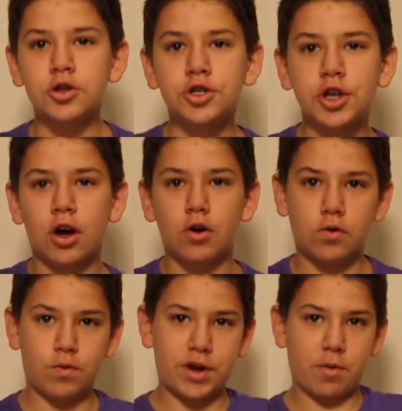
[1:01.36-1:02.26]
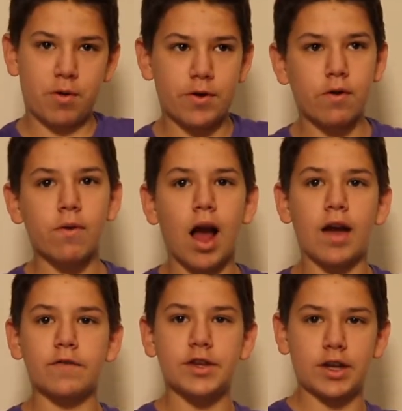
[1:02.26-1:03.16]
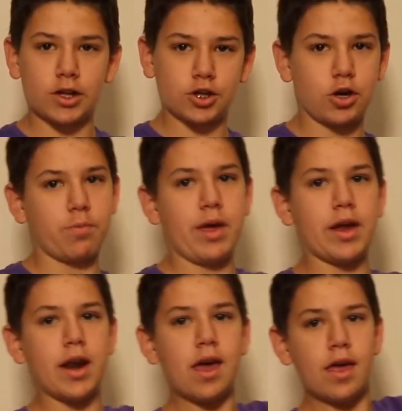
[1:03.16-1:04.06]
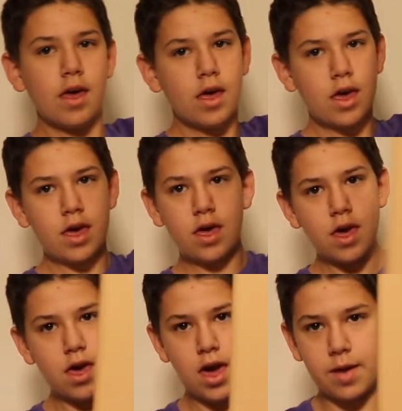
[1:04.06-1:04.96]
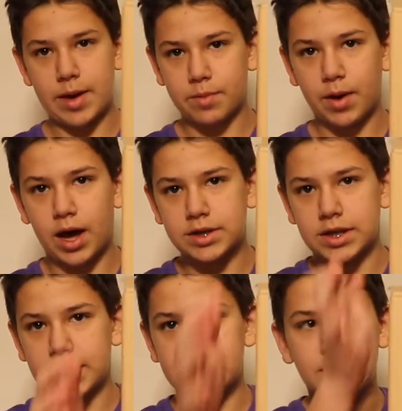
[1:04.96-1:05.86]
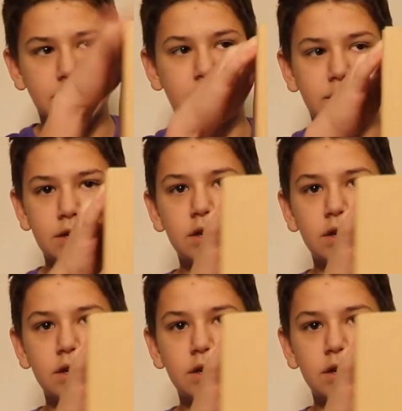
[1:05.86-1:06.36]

So, when your printer arrives, it'll show up in a box like this.